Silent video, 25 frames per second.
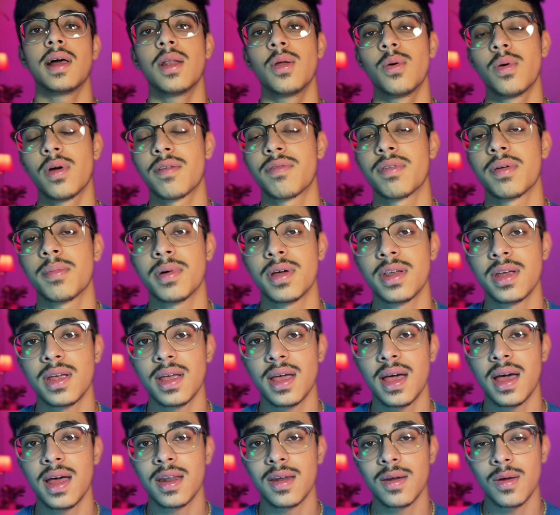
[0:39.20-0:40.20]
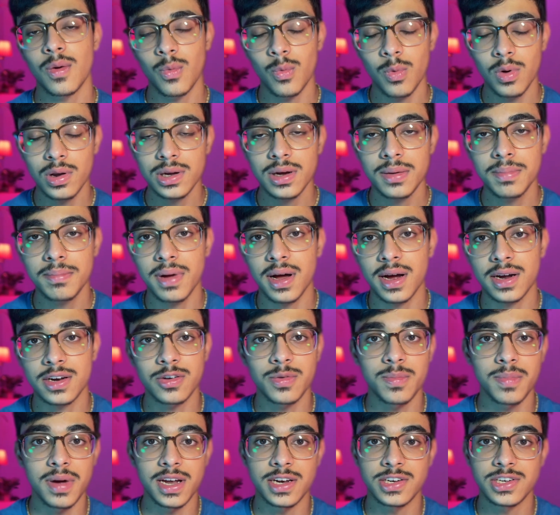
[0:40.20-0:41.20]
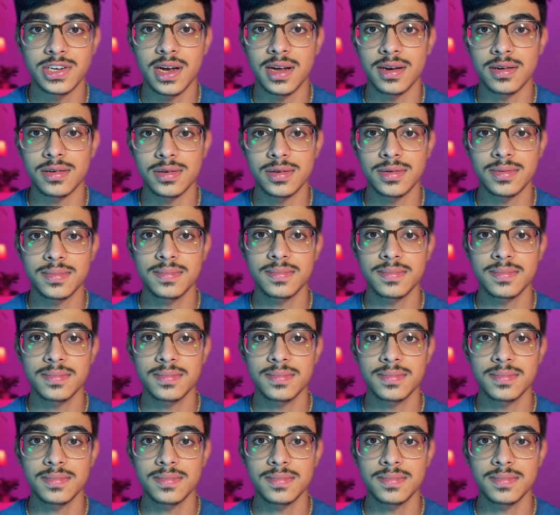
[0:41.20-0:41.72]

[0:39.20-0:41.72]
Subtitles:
everybody and welcome back to my channel.